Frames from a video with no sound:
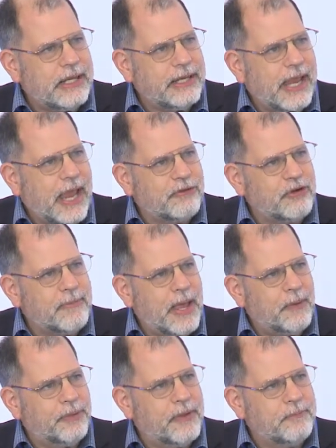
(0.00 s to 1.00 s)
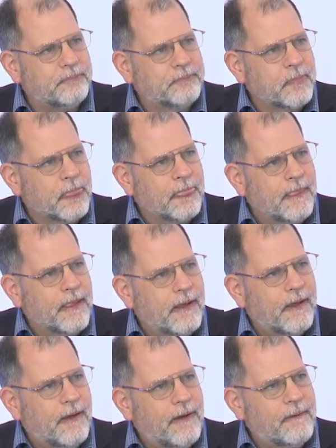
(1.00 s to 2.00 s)
care about them.
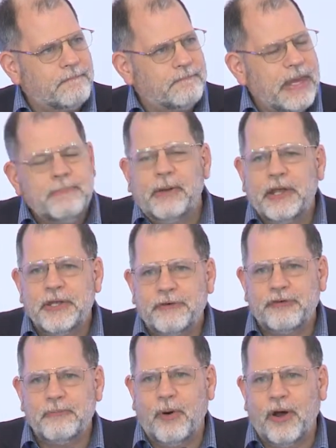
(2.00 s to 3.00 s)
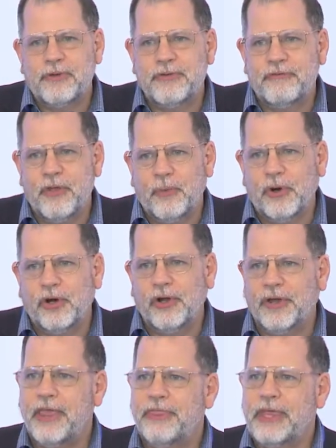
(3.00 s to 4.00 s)
People in different parts of the
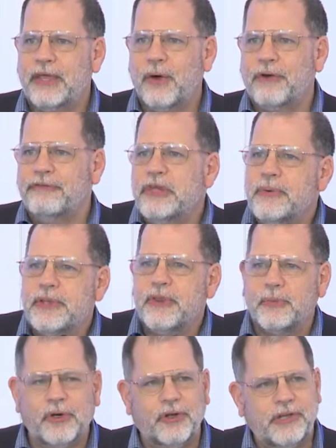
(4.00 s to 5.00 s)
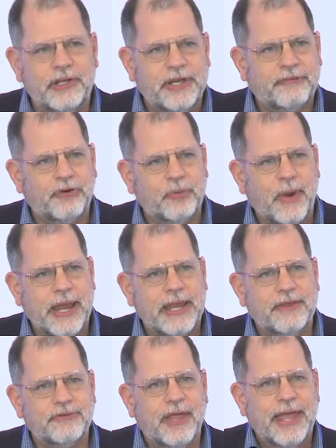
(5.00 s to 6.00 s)
world, I think, are viewing the world in different
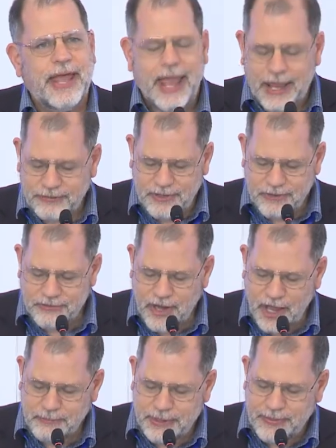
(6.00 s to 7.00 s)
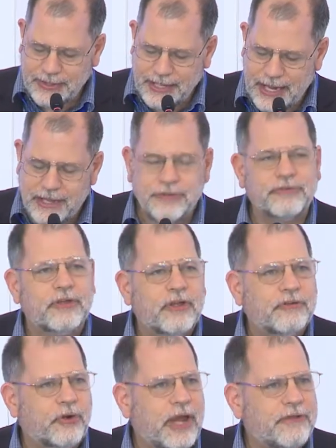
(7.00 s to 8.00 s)
ways, as has not been the case
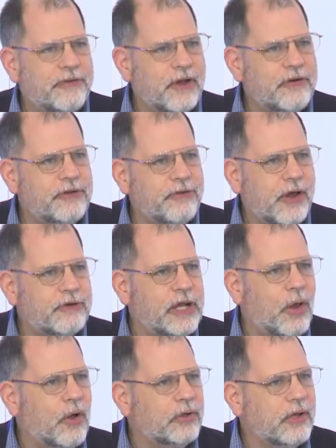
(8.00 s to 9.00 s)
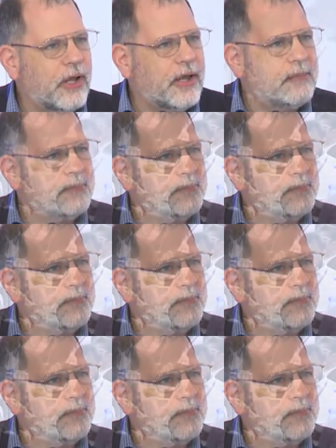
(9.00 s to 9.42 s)
for a very, very long time.